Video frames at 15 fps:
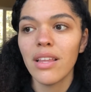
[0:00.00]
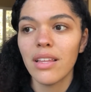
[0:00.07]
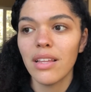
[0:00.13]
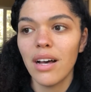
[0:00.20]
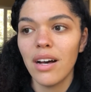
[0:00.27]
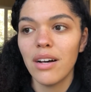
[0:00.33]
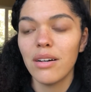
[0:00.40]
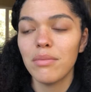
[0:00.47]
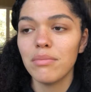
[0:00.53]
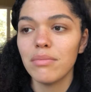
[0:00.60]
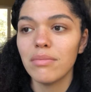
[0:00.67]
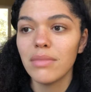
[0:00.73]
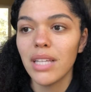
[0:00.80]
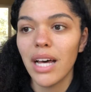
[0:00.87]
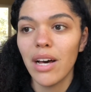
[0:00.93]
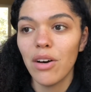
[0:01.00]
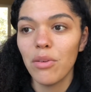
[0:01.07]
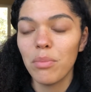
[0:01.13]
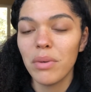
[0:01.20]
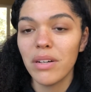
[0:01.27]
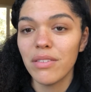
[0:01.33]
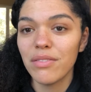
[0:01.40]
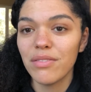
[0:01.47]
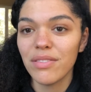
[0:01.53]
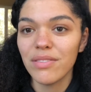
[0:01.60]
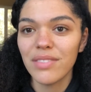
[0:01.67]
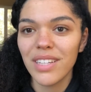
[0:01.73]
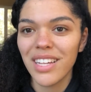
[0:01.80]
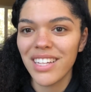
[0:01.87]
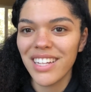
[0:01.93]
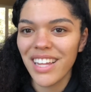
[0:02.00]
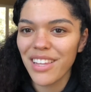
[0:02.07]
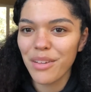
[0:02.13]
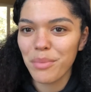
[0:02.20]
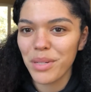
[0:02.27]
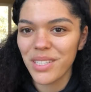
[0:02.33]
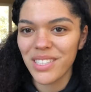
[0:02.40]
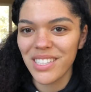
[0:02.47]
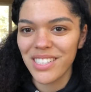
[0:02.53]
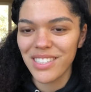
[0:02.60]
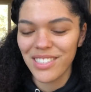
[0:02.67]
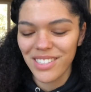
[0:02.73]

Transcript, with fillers: um, the help of another person.